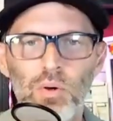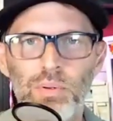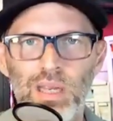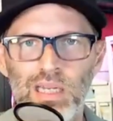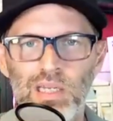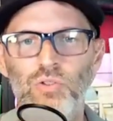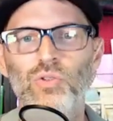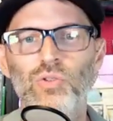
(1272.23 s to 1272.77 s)

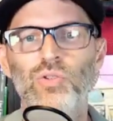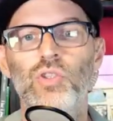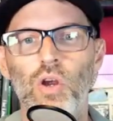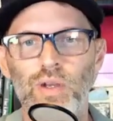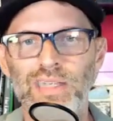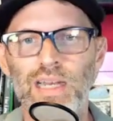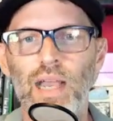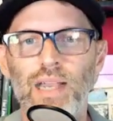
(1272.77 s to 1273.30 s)
paintings or
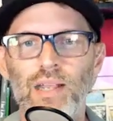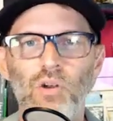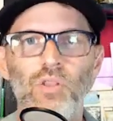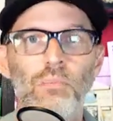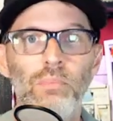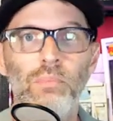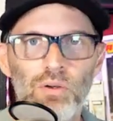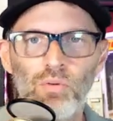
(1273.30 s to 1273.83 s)
Starry Night or
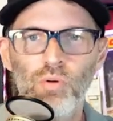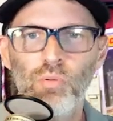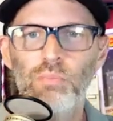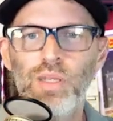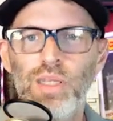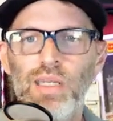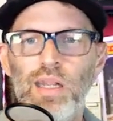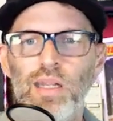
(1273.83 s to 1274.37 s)
the bedroom
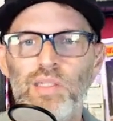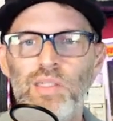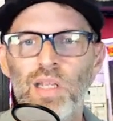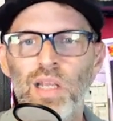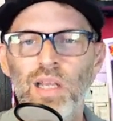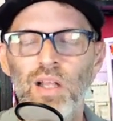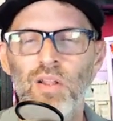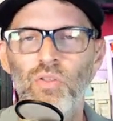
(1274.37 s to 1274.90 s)
paintings.
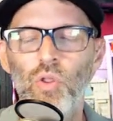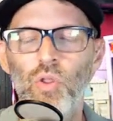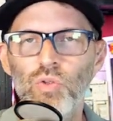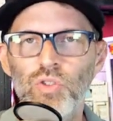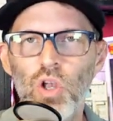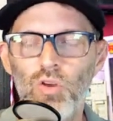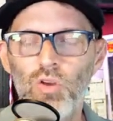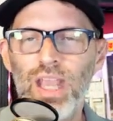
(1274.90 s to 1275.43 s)

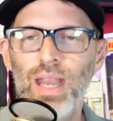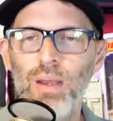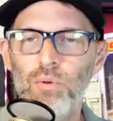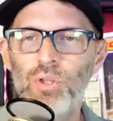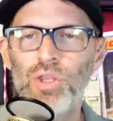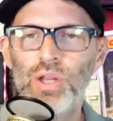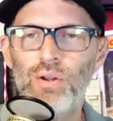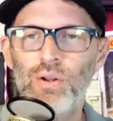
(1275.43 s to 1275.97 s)
Those all came
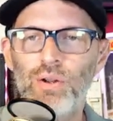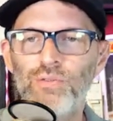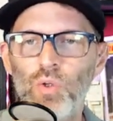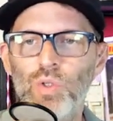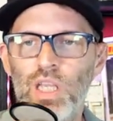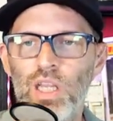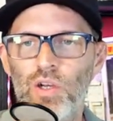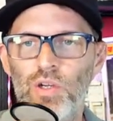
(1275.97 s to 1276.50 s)
within a few
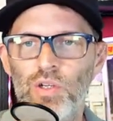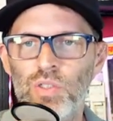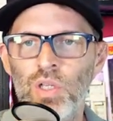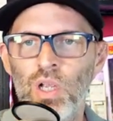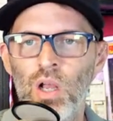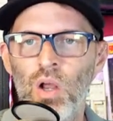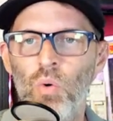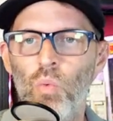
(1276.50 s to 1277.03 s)
years,
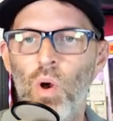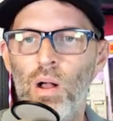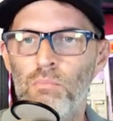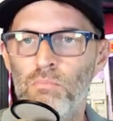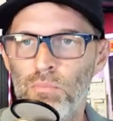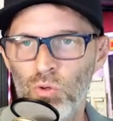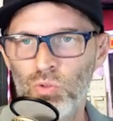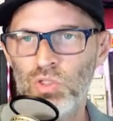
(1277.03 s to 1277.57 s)
while
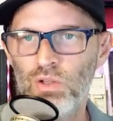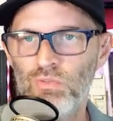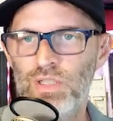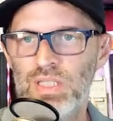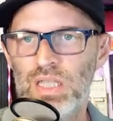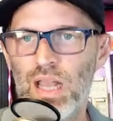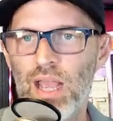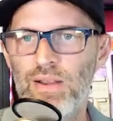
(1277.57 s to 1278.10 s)
most of
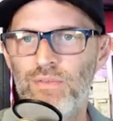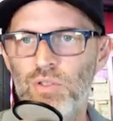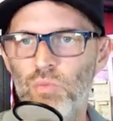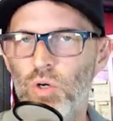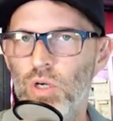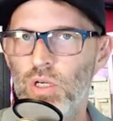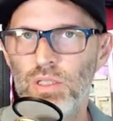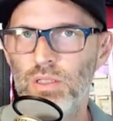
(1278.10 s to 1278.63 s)
his life's
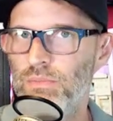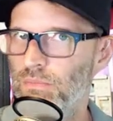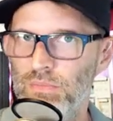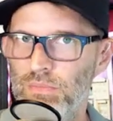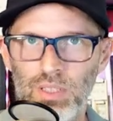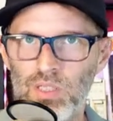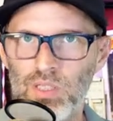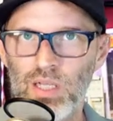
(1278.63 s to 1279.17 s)
work
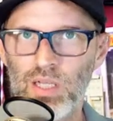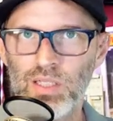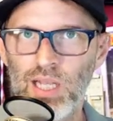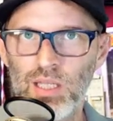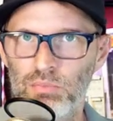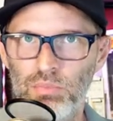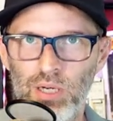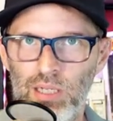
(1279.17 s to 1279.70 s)
is
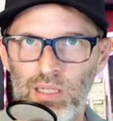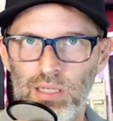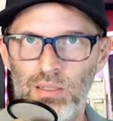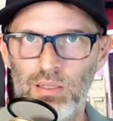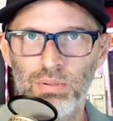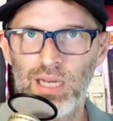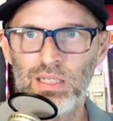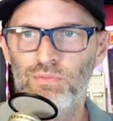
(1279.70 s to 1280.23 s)
uncelebrated. He
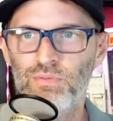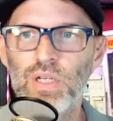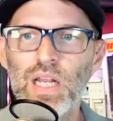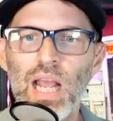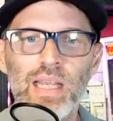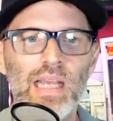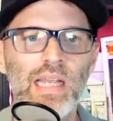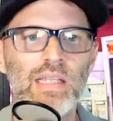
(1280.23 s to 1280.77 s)
painted for
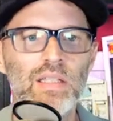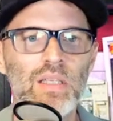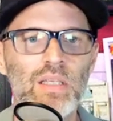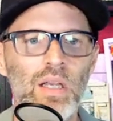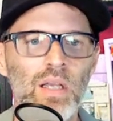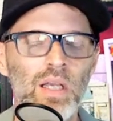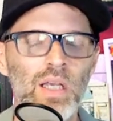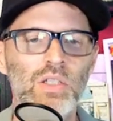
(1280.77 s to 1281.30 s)
decades.
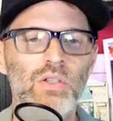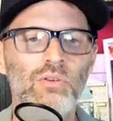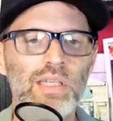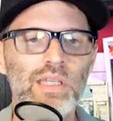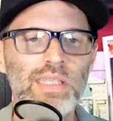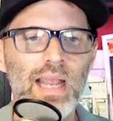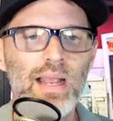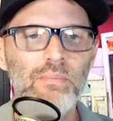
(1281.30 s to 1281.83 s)
To
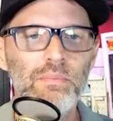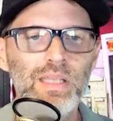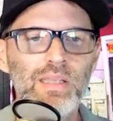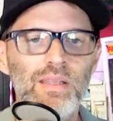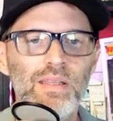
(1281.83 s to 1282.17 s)
examine